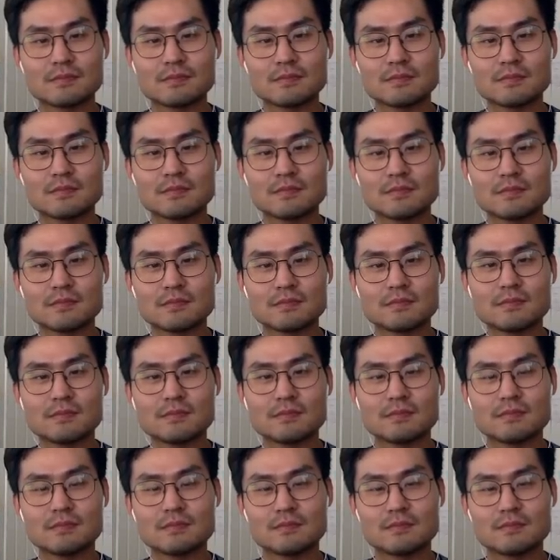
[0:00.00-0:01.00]

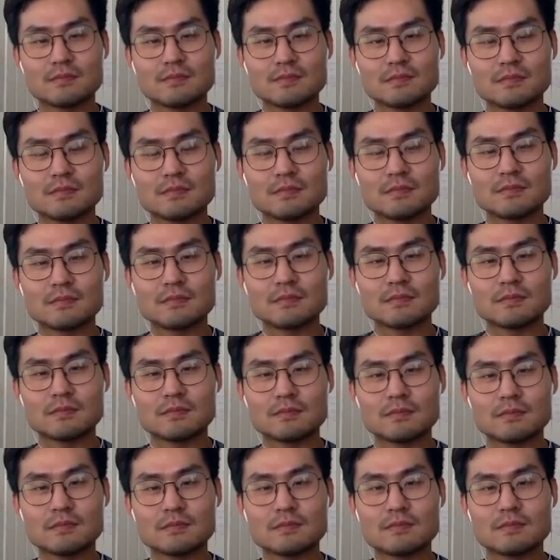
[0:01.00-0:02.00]

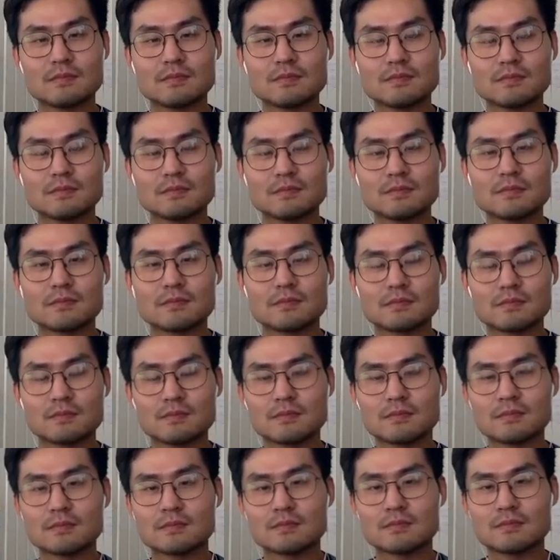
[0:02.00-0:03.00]

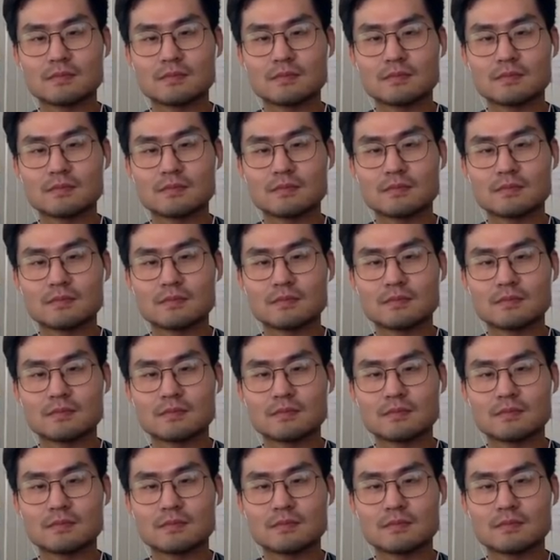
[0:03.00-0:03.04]
The person shown says nothing.